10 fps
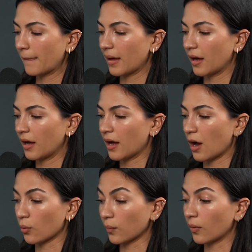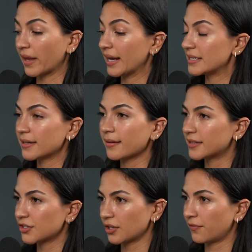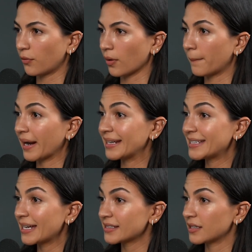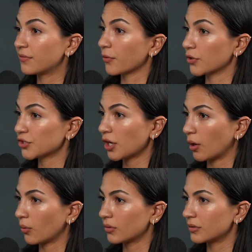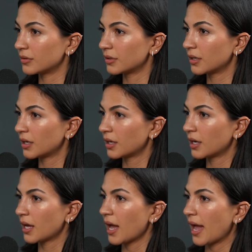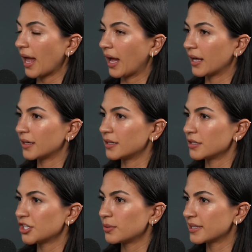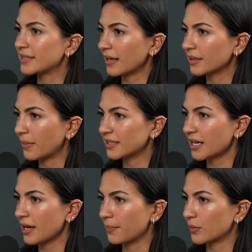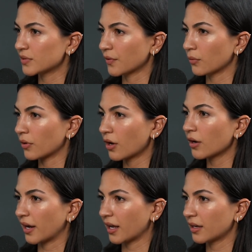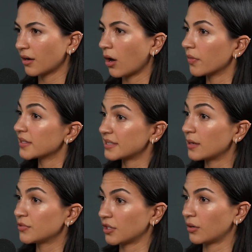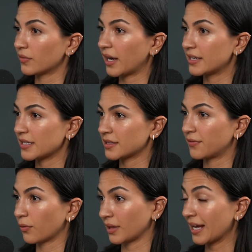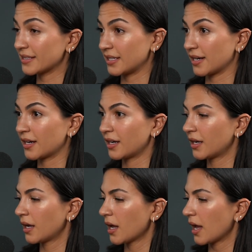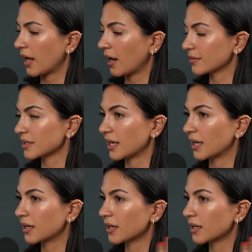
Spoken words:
a role that I didn't audition for, but I tested for the show. And she was exactly my type. And it was for a recurring on the same show that I tested for last year. And I was like,